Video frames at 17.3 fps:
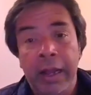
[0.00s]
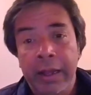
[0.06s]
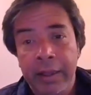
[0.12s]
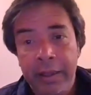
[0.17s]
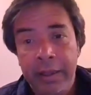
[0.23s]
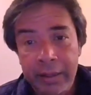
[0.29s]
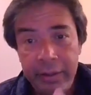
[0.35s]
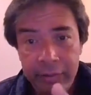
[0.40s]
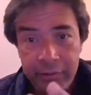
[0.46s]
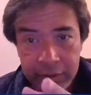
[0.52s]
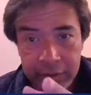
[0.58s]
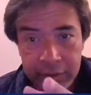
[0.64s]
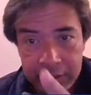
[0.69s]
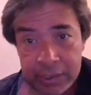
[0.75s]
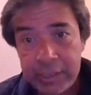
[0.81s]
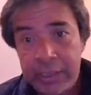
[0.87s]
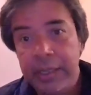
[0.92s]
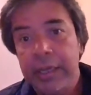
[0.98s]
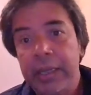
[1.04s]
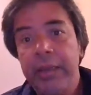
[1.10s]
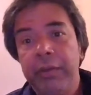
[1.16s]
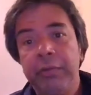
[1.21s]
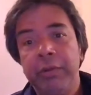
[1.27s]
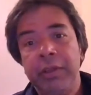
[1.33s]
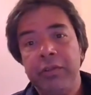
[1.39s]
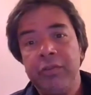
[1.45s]
interestingly,
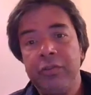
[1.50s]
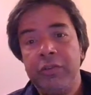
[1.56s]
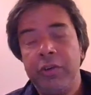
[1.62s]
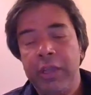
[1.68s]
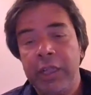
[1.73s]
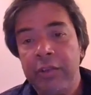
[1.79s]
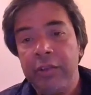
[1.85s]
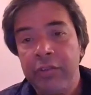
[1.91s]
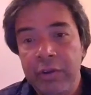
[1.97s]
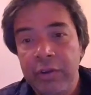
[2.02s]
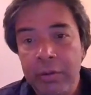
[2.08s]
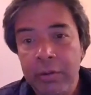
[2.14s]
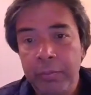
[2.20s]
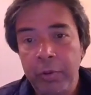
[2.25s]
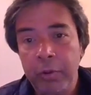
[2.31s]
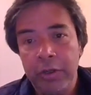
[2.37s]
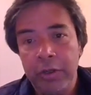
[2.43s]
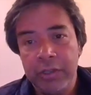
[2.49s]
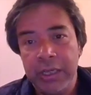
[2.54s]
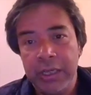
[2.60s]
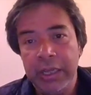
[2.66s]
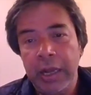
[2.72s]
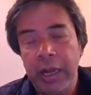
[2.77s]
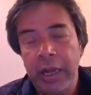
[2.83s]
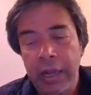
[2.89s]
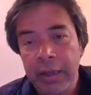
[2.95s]
with this rotational policy,
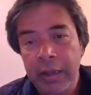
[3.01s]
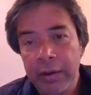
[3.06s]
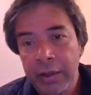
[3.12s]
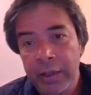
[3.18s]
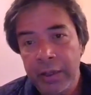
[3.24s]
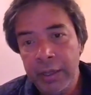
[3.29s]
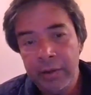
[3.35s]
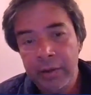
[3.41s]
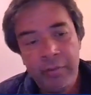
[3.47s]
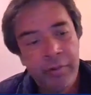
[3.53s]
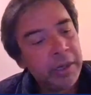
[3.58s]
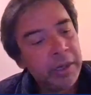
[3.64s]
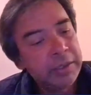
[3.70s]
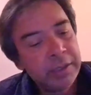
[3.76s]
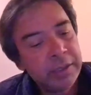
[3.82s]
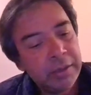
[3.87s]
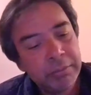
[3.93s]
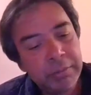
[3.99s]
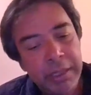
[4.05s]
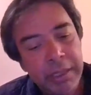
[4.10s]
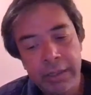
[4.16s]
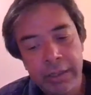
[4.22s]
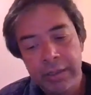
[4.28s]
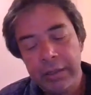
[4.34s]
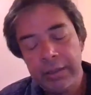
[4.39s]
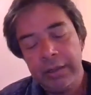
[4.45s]
I read
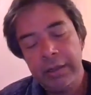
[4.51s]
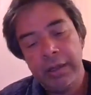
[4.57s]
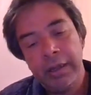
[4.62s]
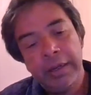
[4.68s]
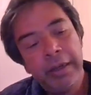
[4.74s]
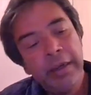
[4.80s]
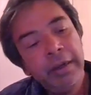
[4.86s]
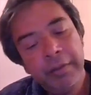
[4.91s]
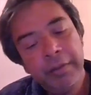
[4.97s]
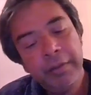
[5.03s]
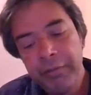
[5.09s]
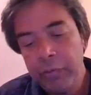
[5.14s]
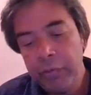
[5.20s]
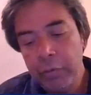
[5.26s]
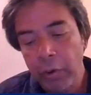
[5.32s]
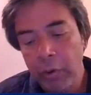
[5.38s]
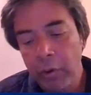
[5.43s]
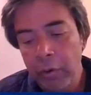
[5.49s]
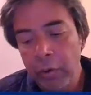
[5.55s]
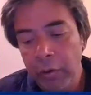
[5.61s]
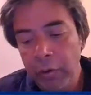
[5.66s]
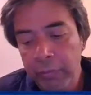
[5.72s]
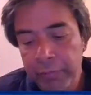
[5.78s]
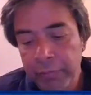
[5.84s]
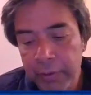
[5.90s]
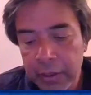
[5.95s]
something, an interview
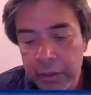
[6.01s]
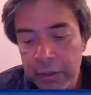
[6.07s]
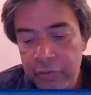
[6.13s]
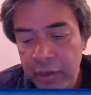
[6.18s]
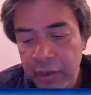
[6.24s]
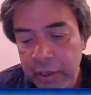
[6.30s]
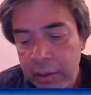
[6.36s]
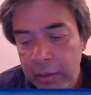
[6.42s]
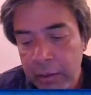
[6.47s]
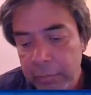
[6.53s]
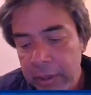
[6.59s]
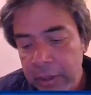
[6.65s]
of a gentleman